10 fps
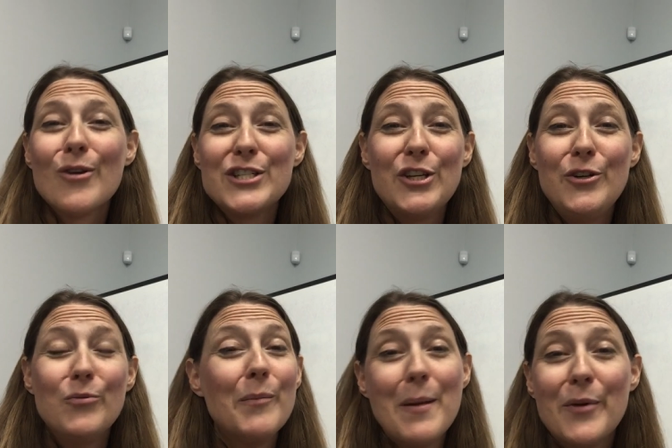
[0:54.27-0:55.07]
or to
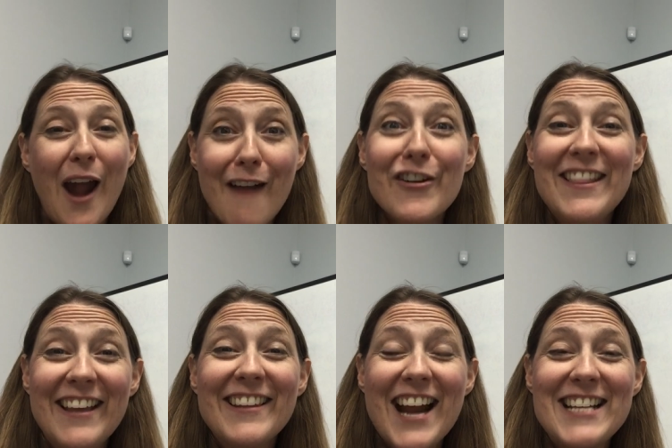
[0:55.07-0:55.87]
remember
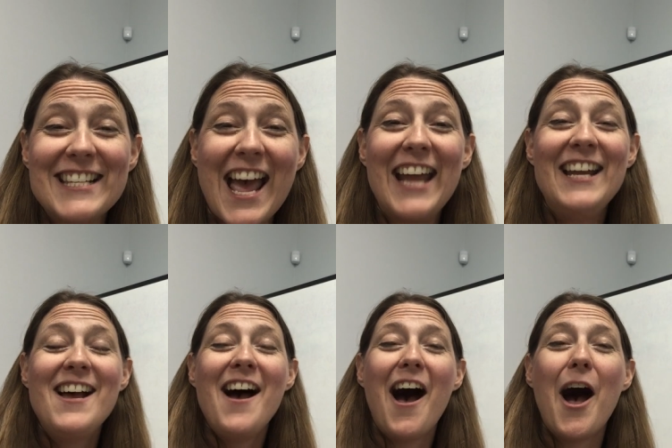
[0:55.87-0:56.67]
everything that I say,
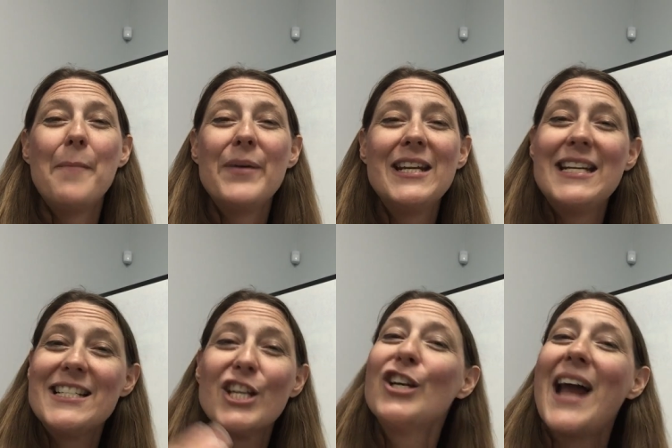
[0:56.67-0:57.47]
but it
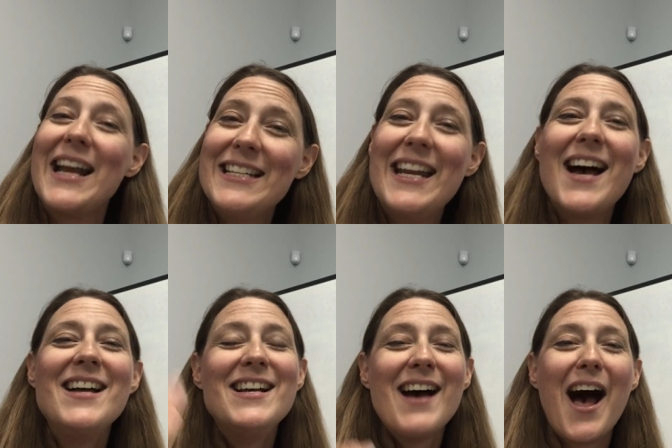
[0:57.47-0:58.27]
is a good
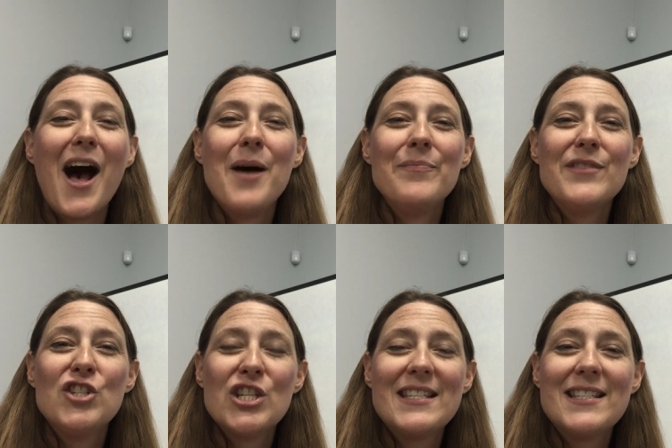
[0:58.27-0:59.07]
idea
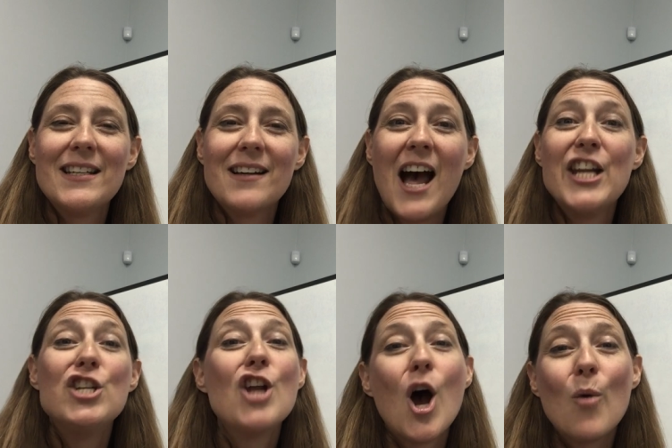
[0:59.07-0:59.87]
just to kind of
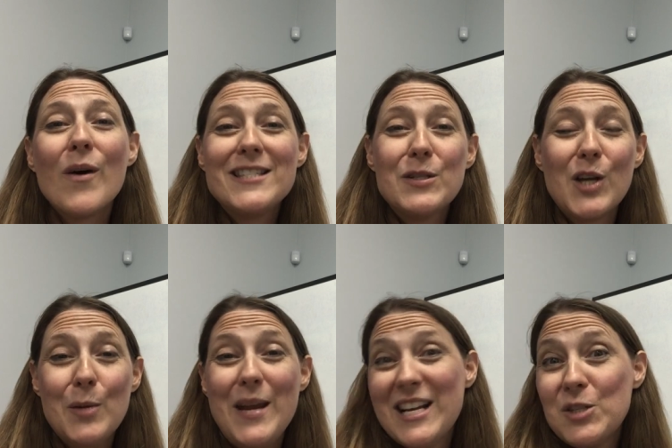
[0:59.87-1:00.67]
know what's going
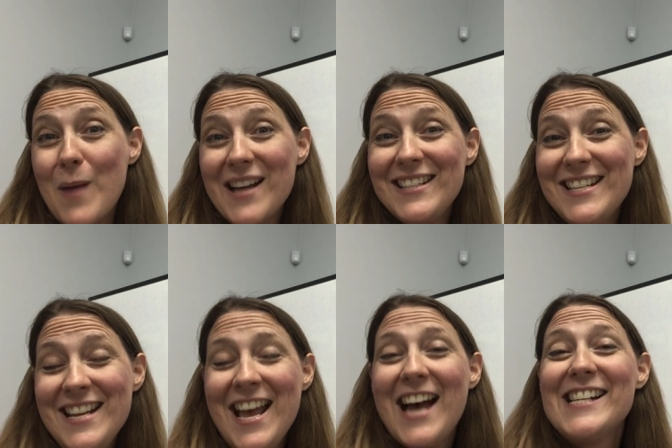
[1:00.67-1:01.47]
to be expected,
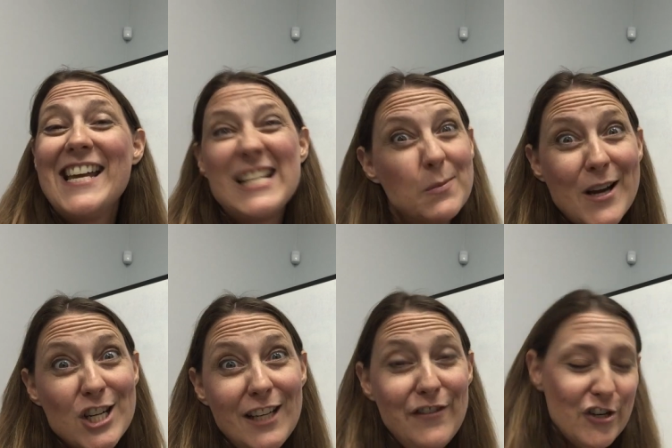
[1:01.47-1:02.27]
again,
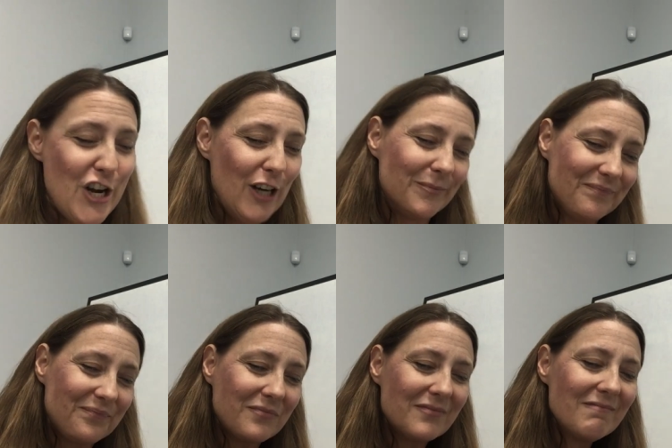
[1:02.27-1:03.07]
especially if you're new.
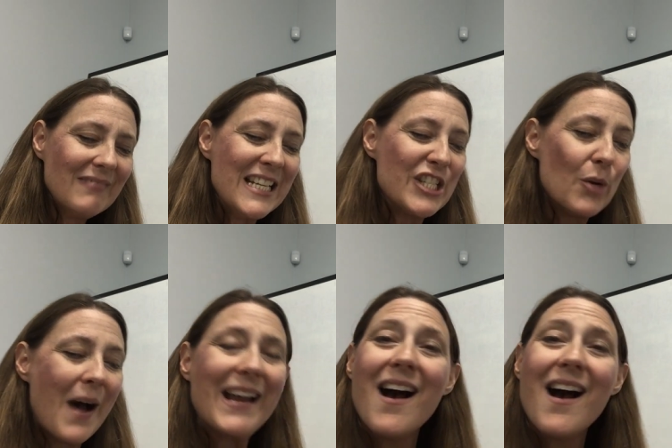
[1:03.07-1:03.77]
So my